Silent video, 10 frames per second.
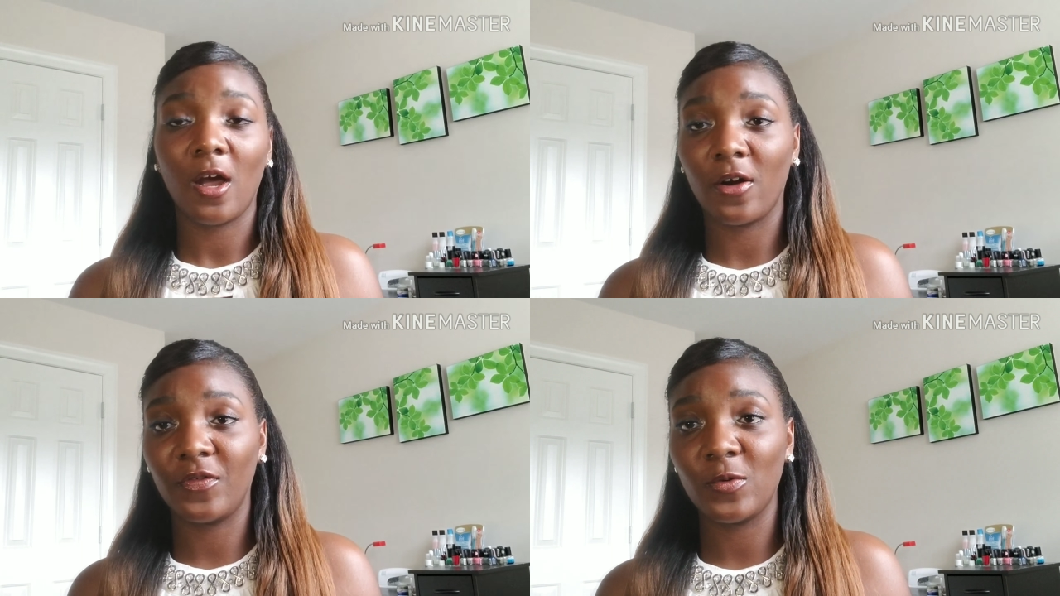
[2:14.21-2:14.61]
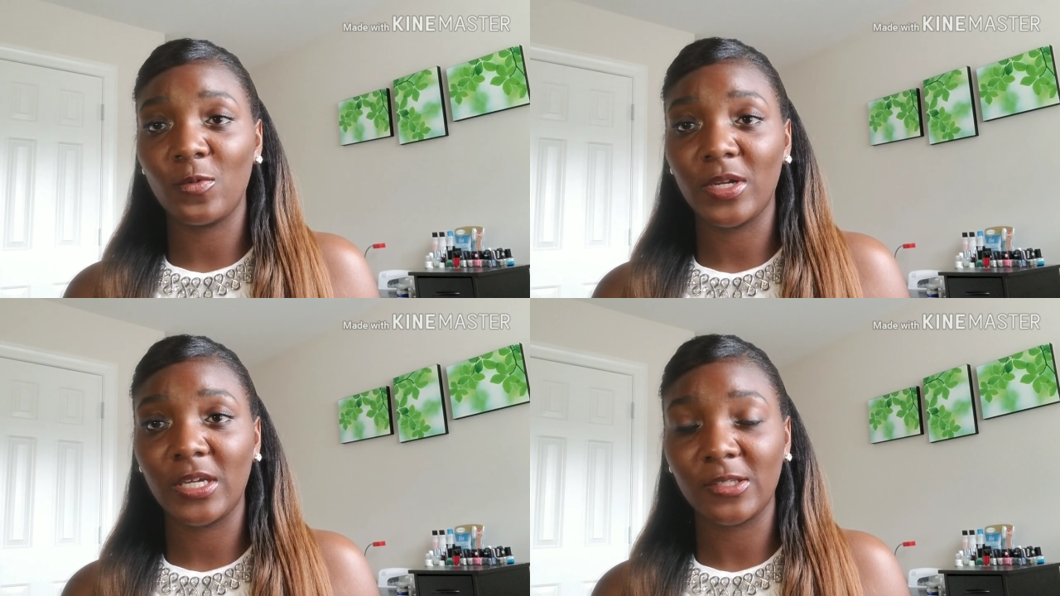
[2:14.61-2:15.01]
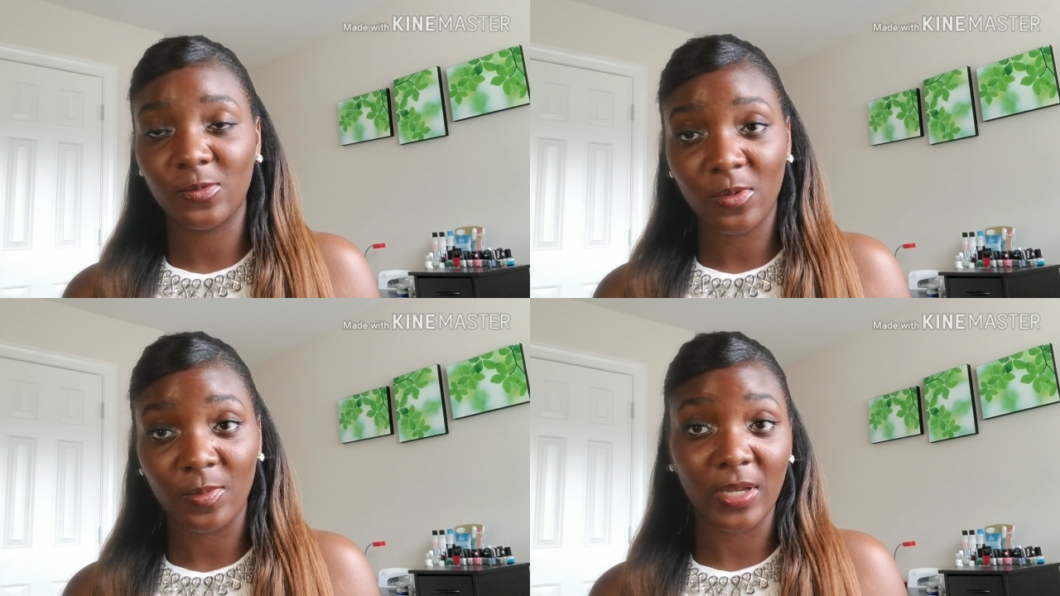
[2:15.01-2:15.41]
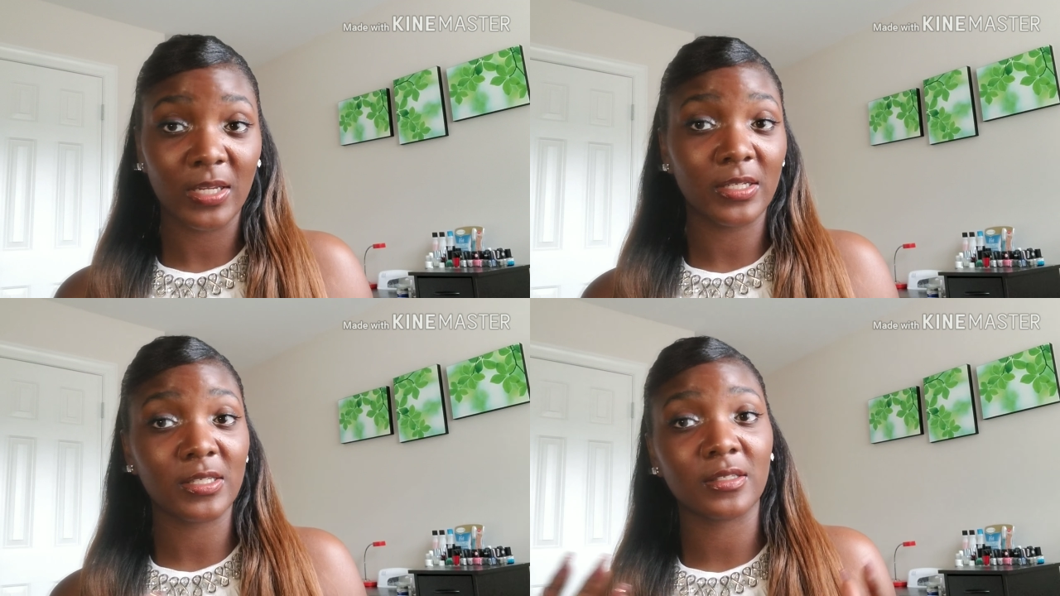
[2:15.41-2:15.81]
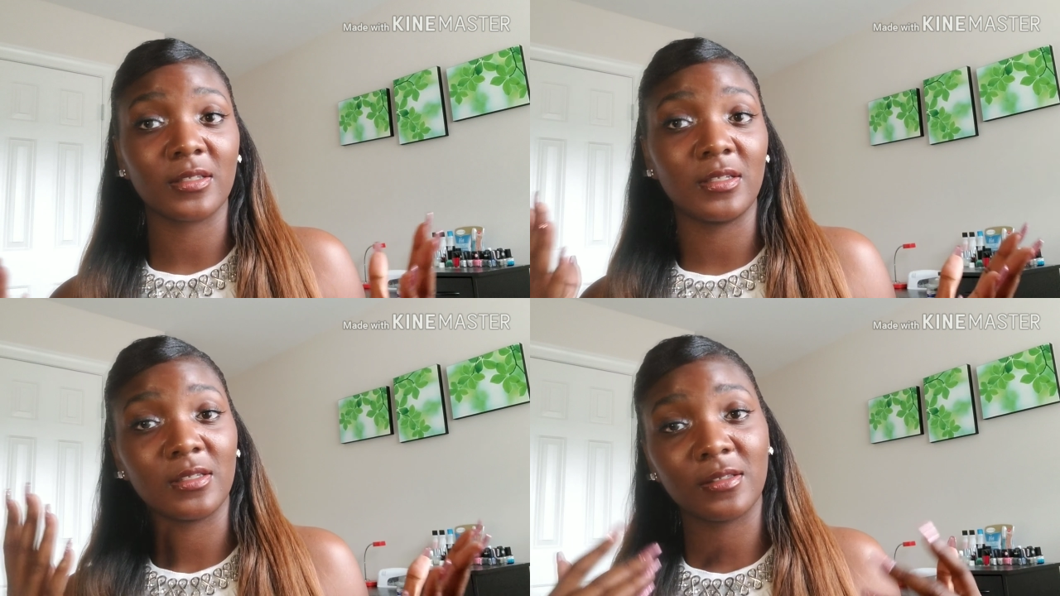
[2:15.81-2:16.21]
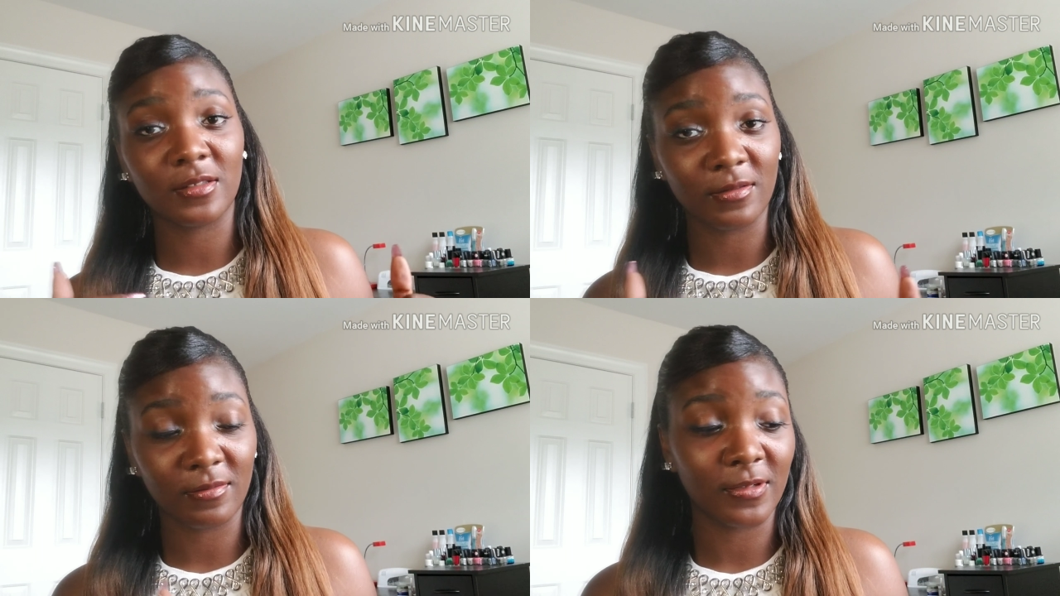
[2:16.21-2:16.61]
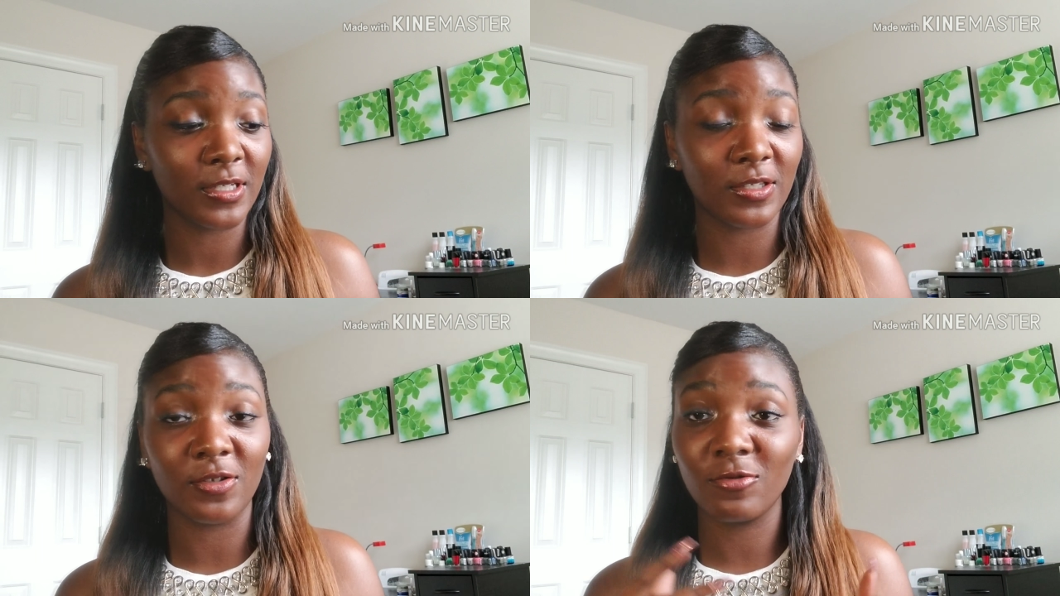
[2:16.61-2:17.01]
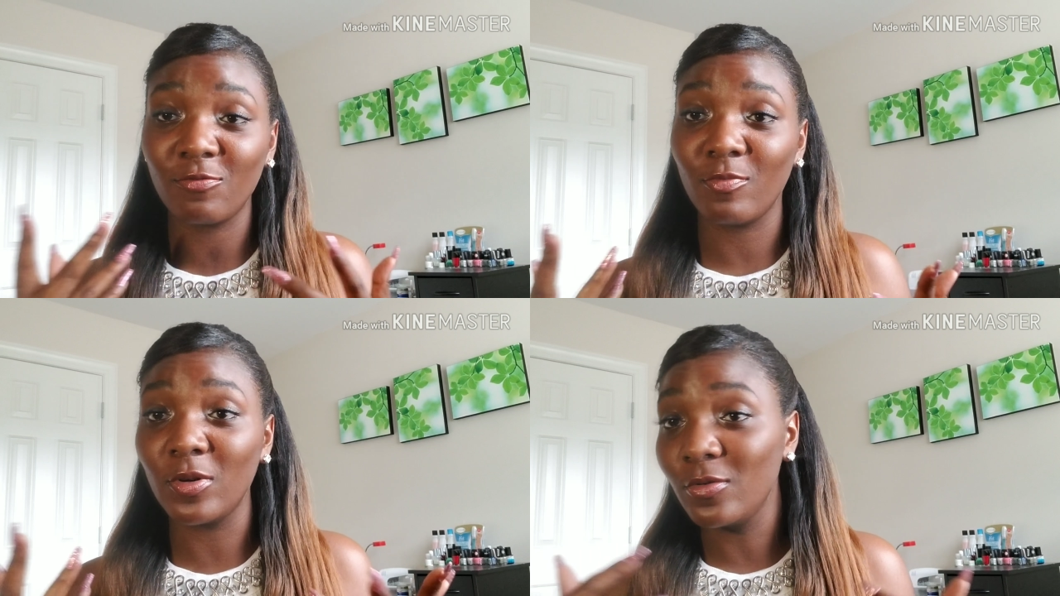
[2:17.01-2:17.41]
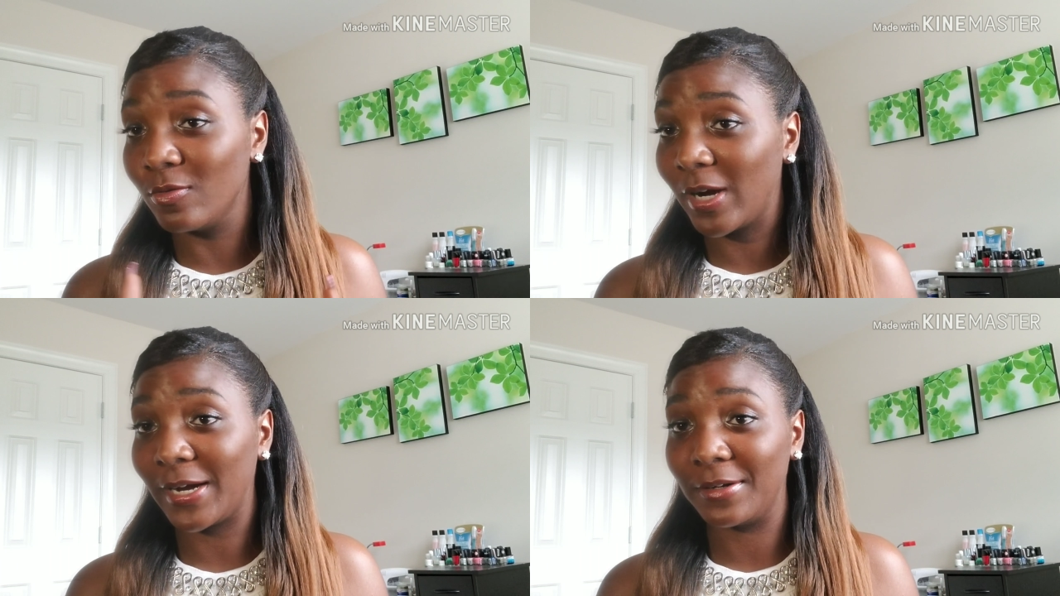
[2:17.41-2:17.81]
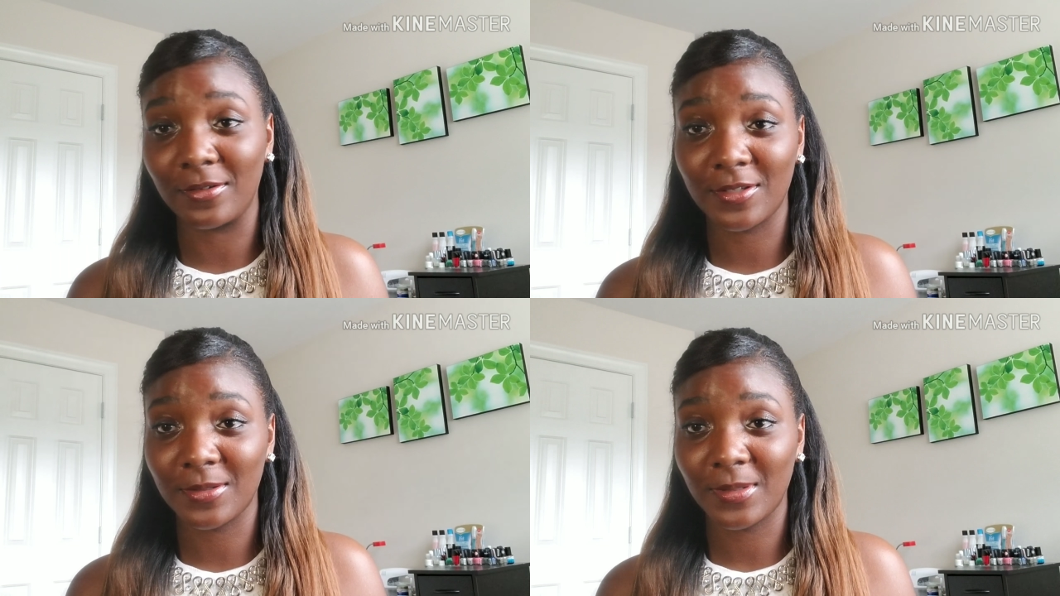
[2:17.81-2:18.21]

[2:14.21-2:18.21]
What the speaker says: a few weekends, we would be at his new boo house.